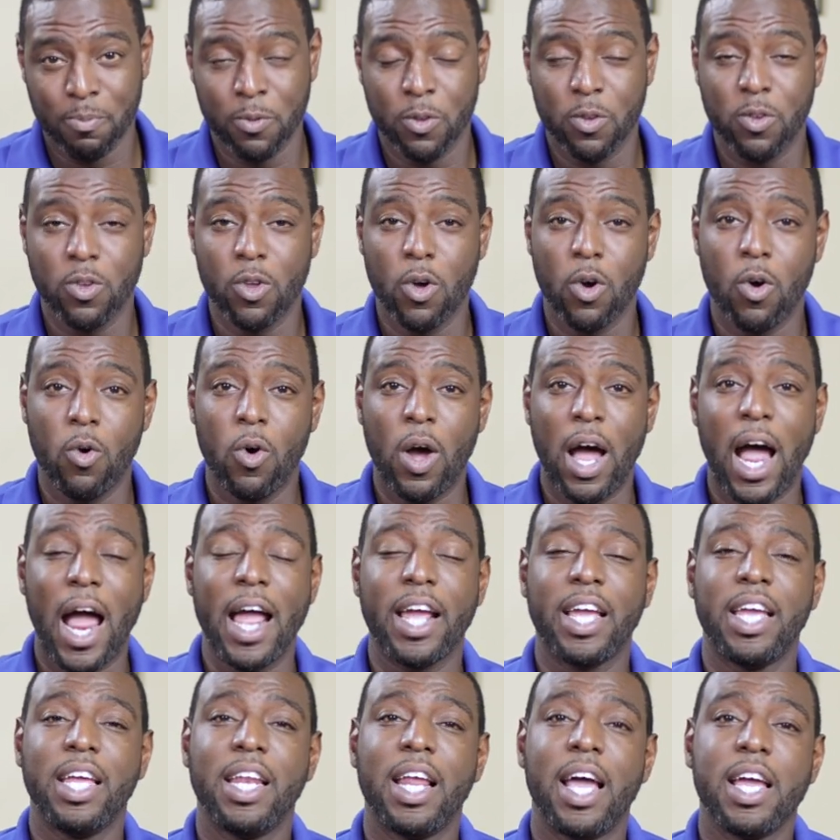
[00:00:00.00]
So I
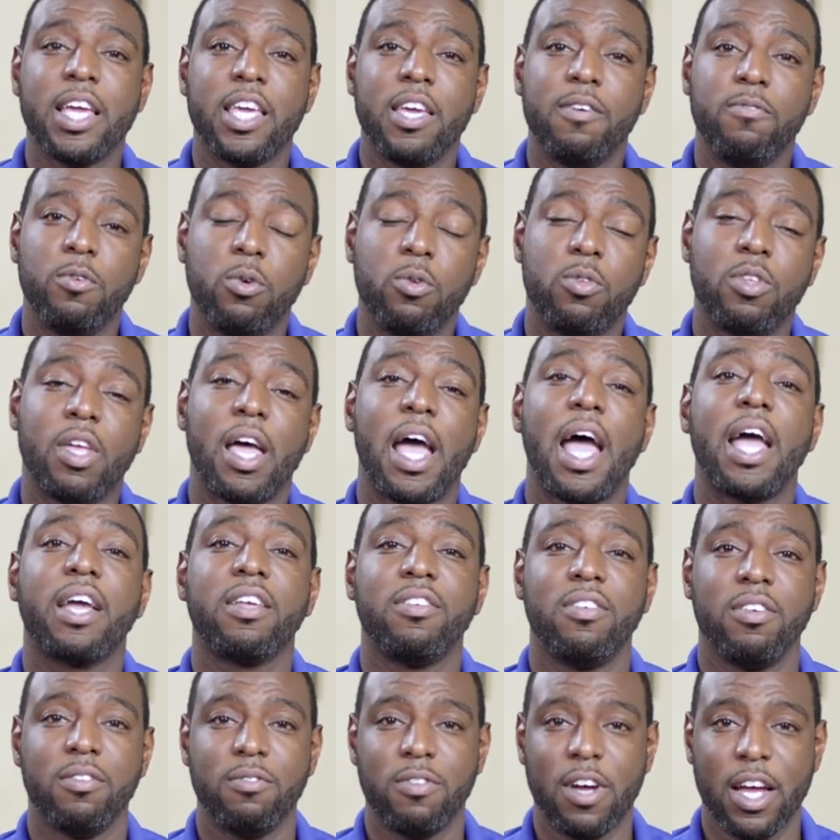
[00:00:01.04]
cannot give you
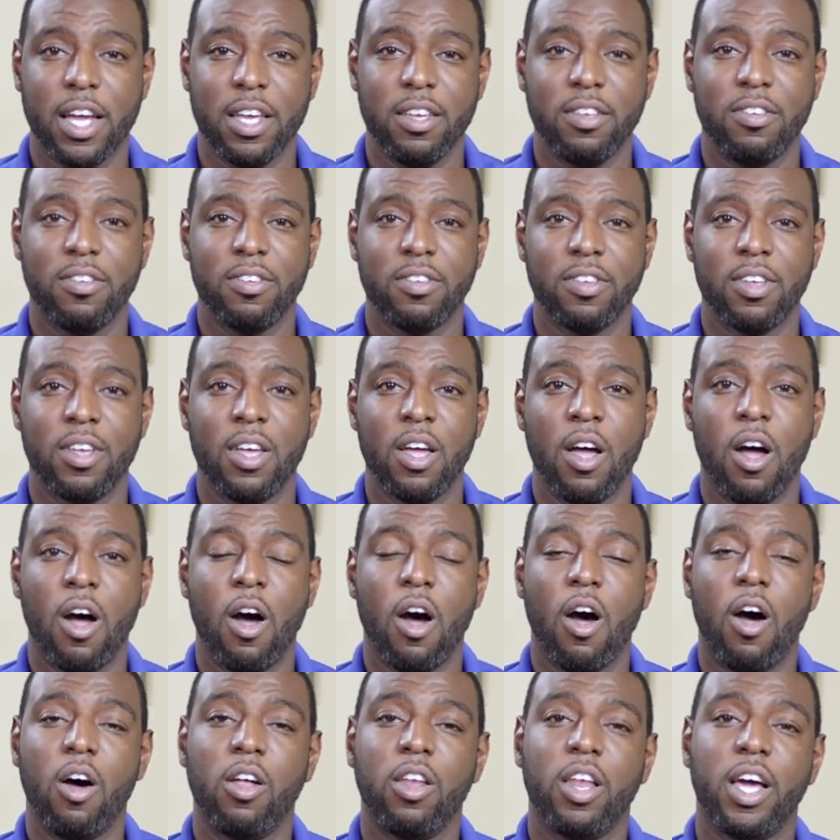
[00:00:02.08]
tax advice.
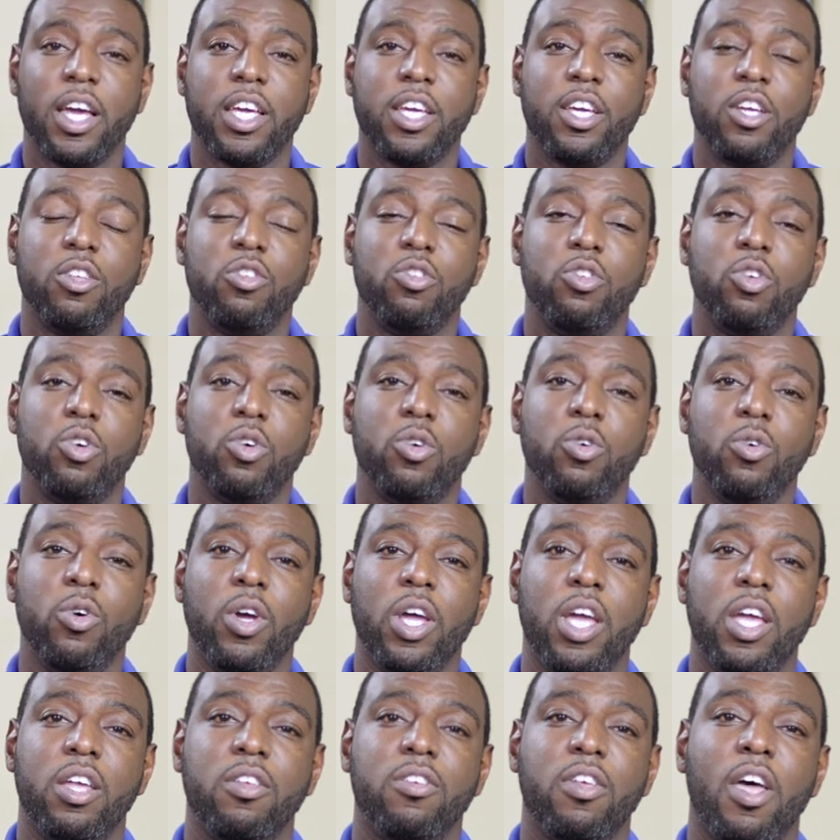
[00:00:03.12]
All I can do
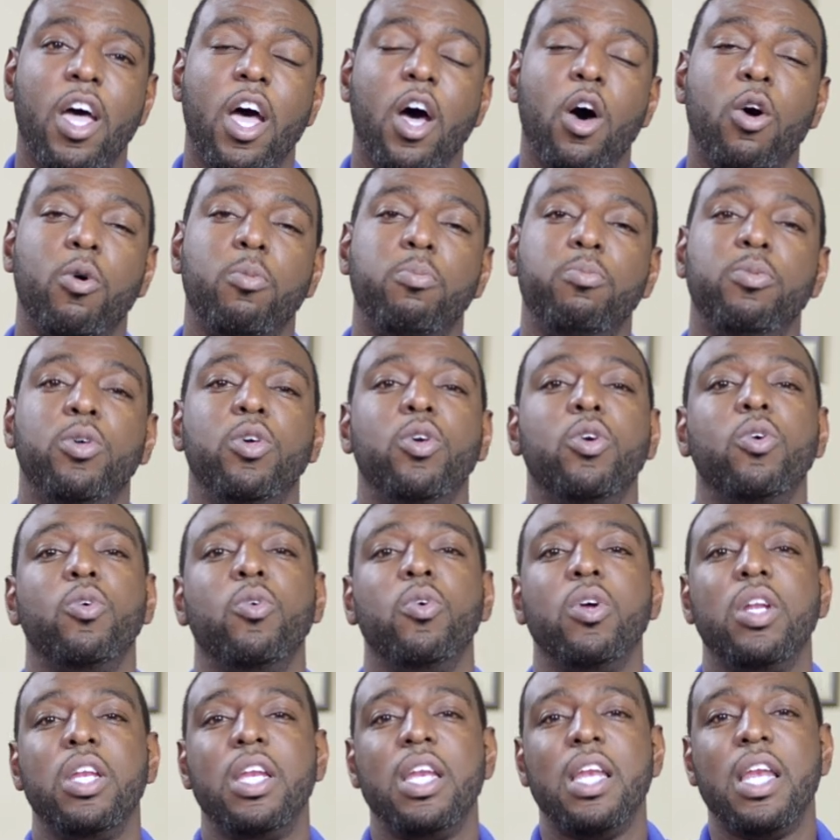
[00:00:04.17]
is help
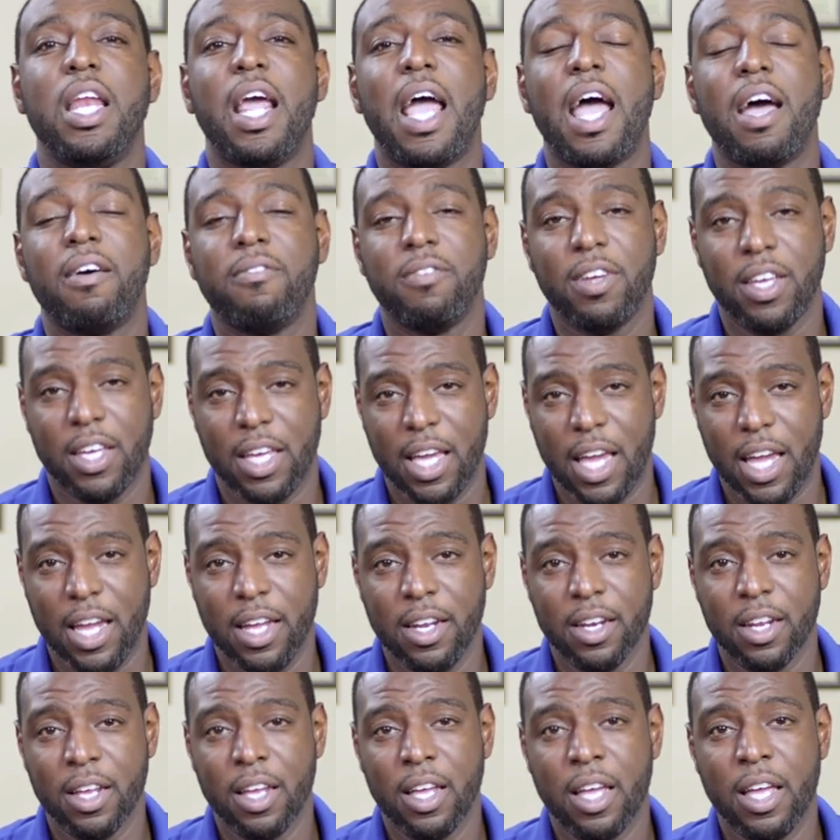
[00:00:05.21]
you
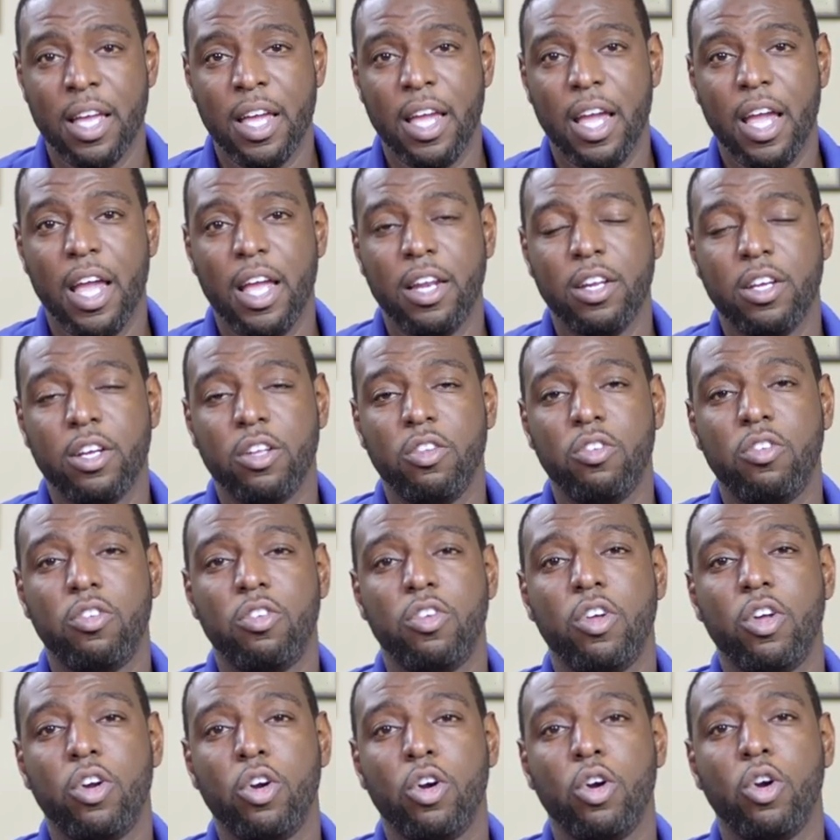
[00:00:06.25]
navigate and
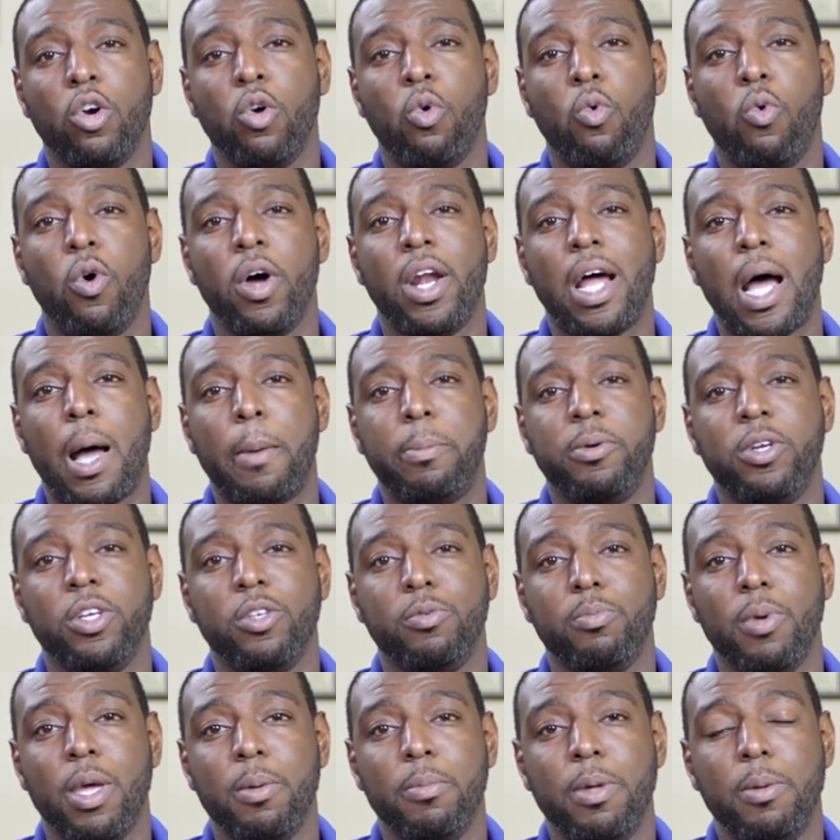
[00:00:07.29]
consider what
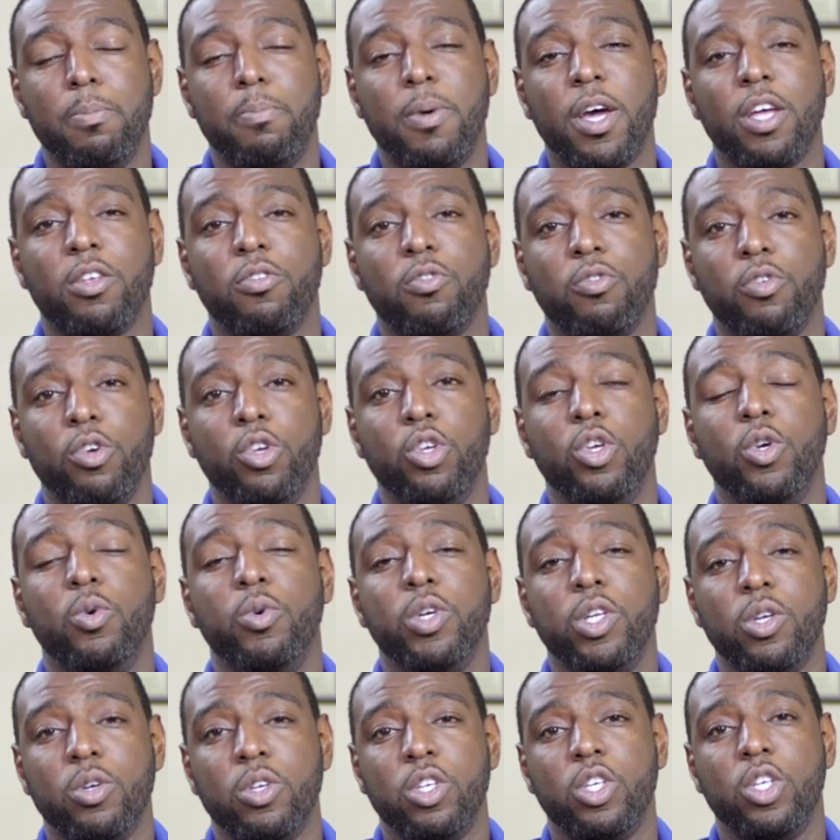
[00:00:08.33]
options may be best for you
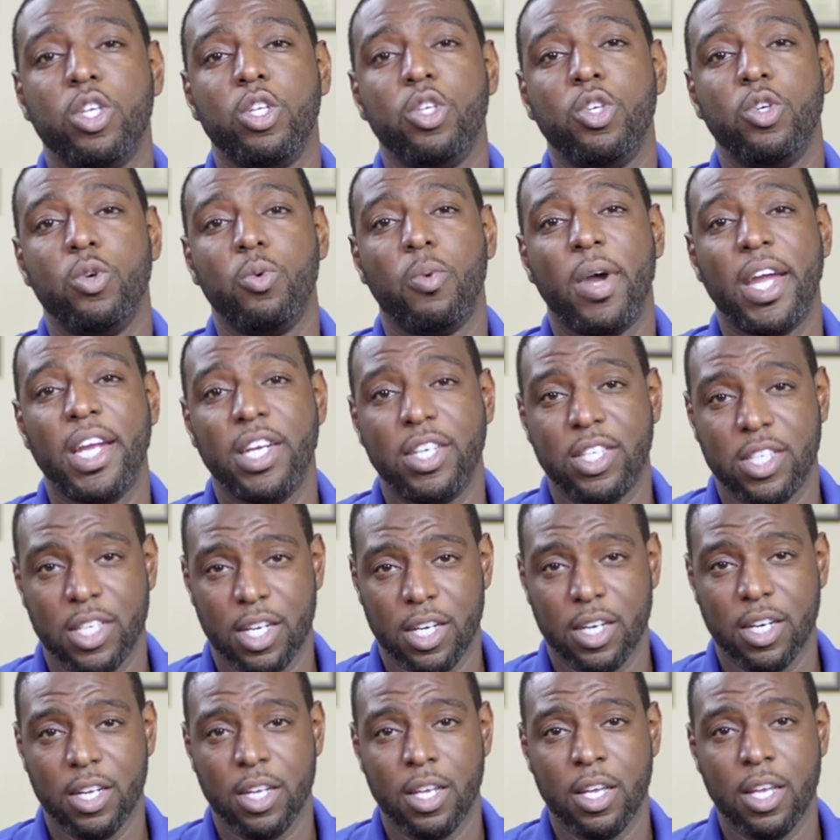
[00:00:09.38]
and your
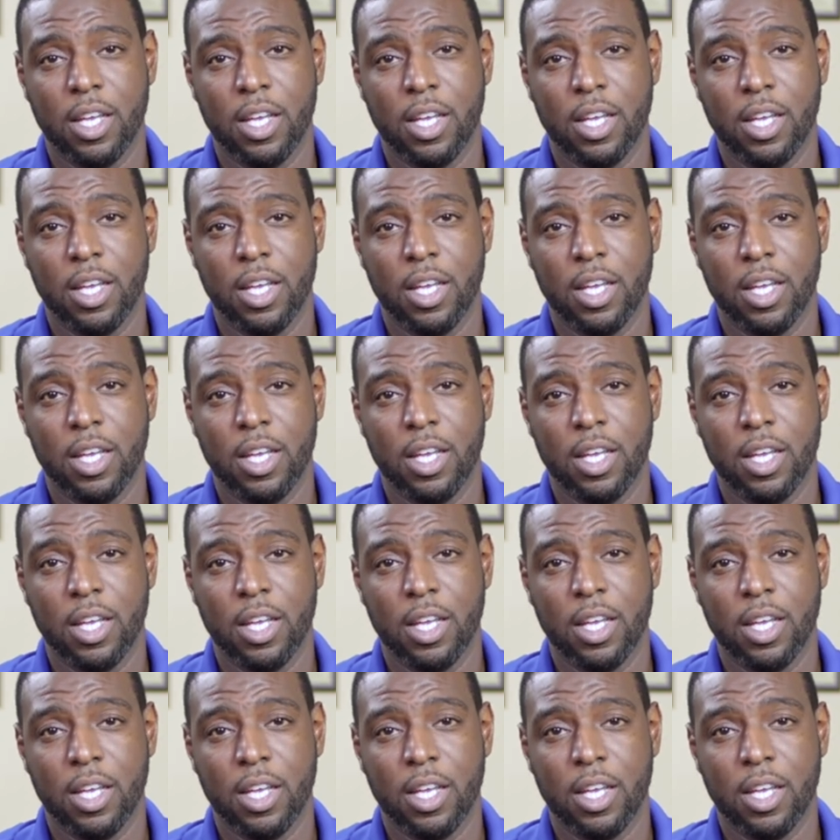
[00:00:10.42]
situation.